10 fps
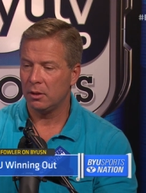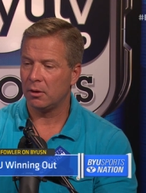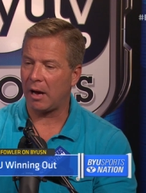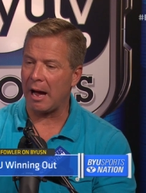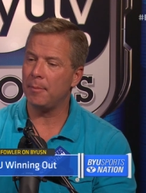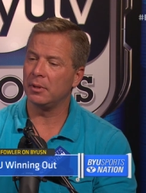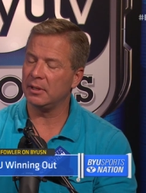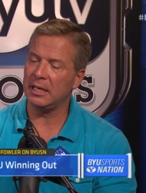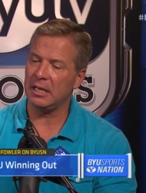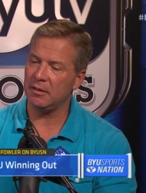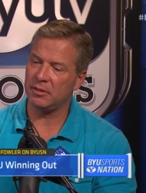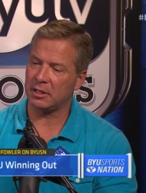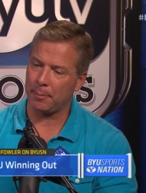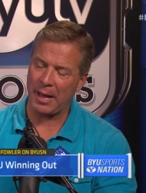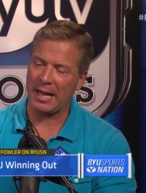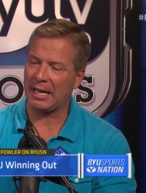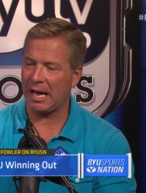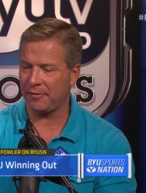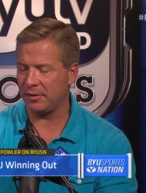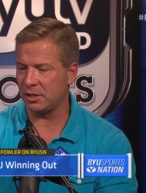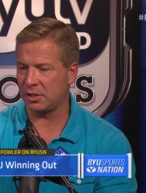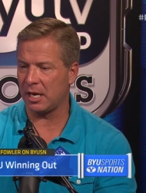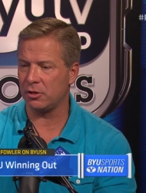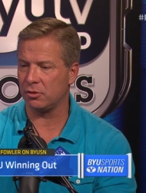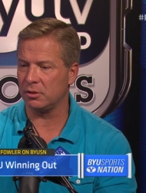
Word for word: I believe that the back half of the schedule,